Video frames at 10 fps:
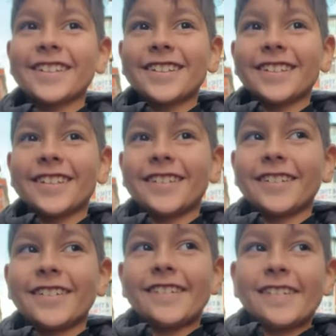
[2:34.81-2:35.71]

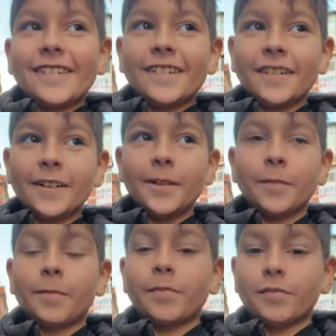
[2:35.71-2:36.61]

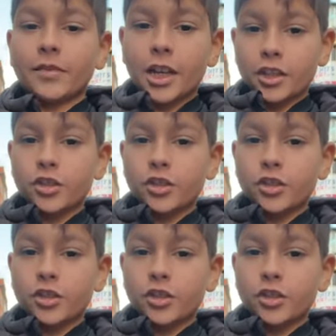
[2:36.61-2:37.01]
Um, I